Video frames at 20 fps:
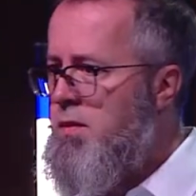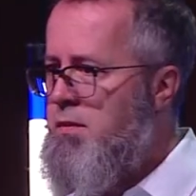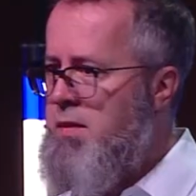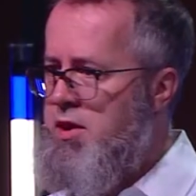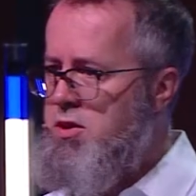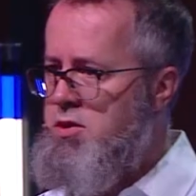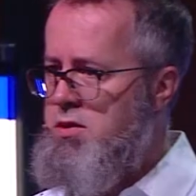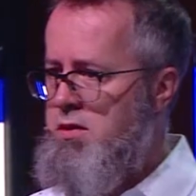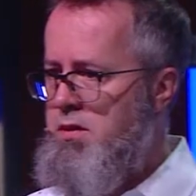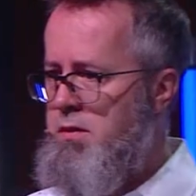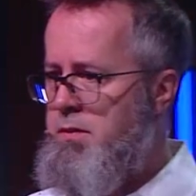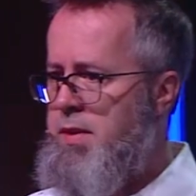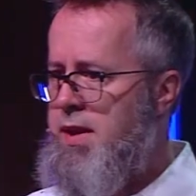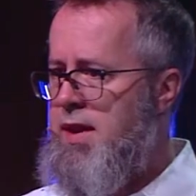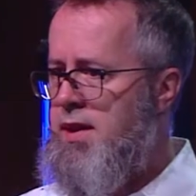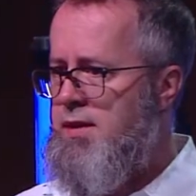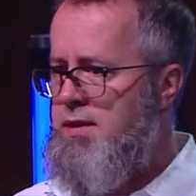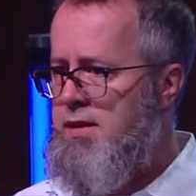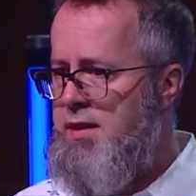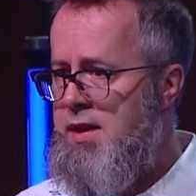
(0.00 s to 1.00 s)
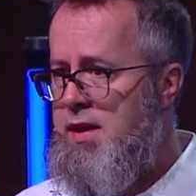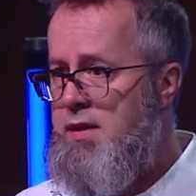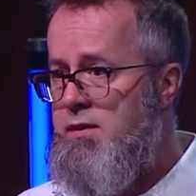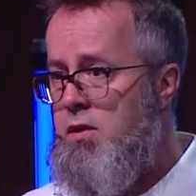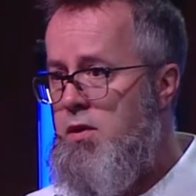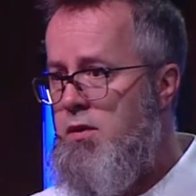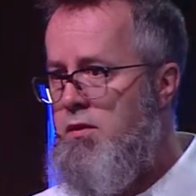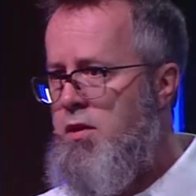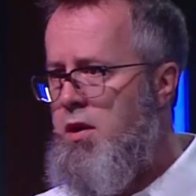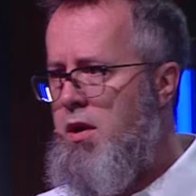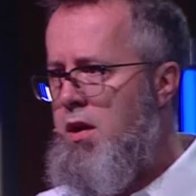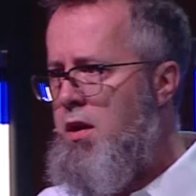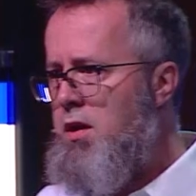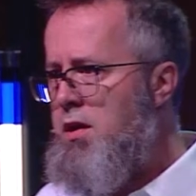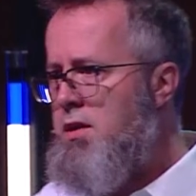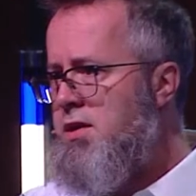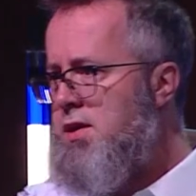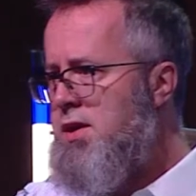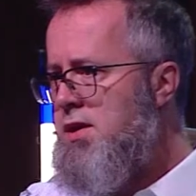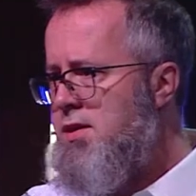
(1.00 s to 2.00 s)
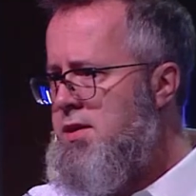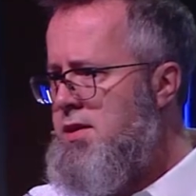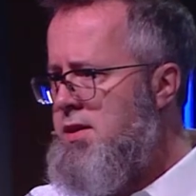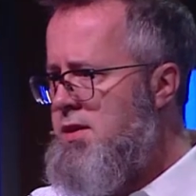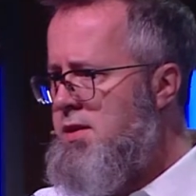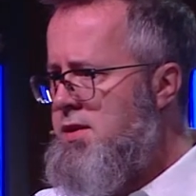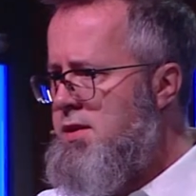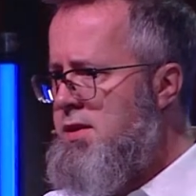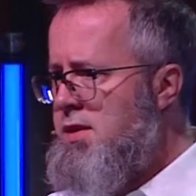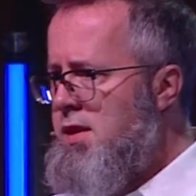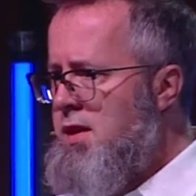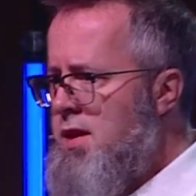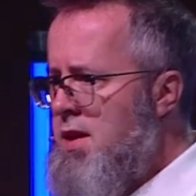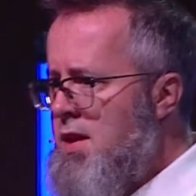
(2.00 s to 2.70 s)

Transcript: measure a bit, even over a long distance,